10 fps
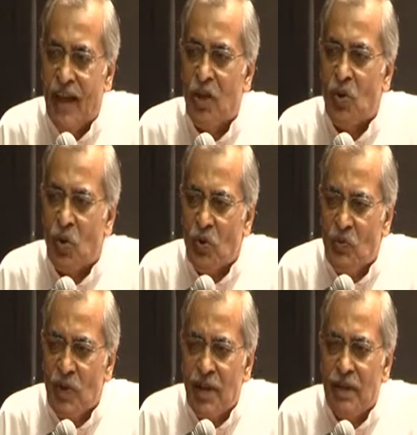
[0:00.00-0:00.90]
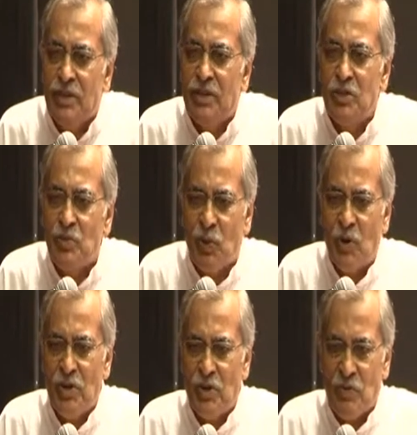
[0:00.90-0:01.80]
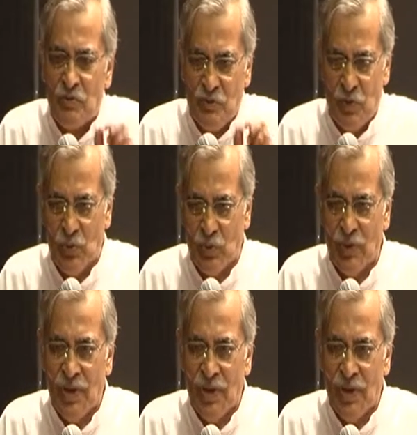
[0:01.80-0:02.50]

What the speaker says: a non-violent point of view,